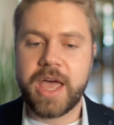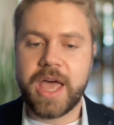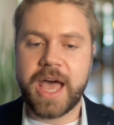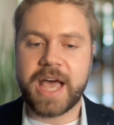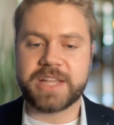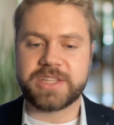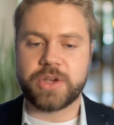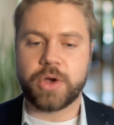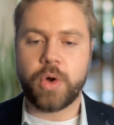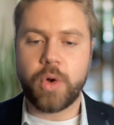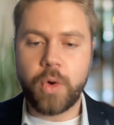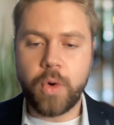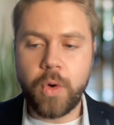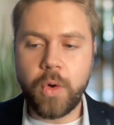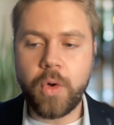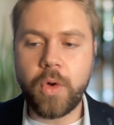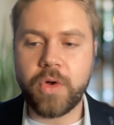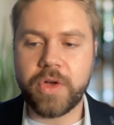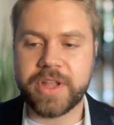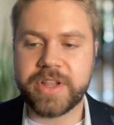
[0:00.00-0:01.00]
as a
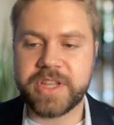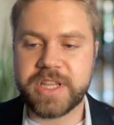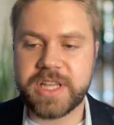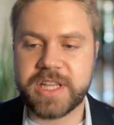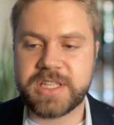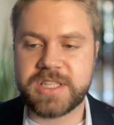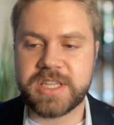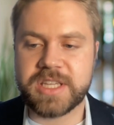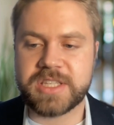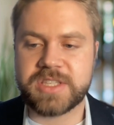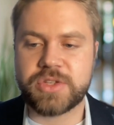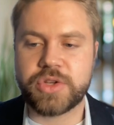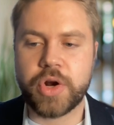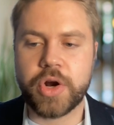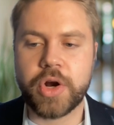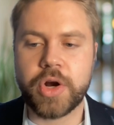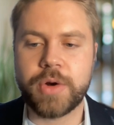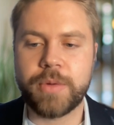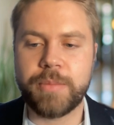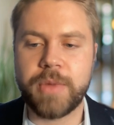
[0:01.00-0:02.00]
whole, and it's this
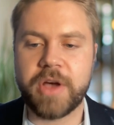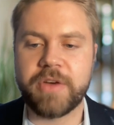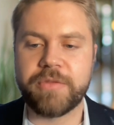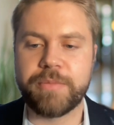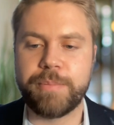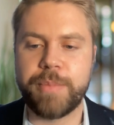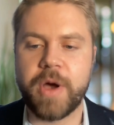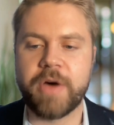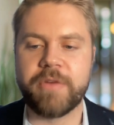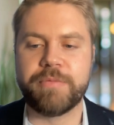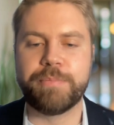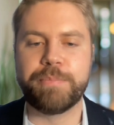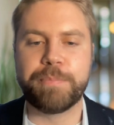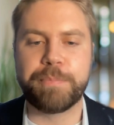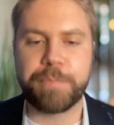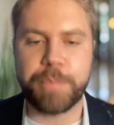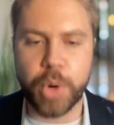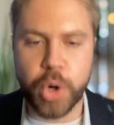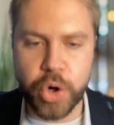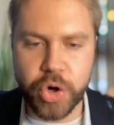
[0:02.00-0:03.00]
term of
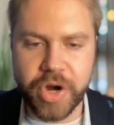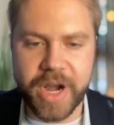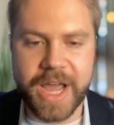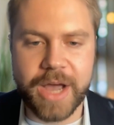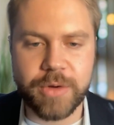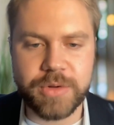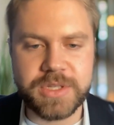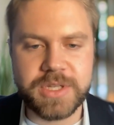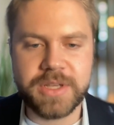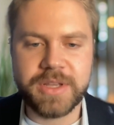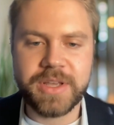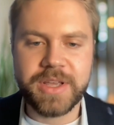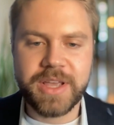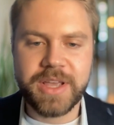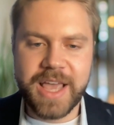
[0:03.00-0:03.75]
burnout.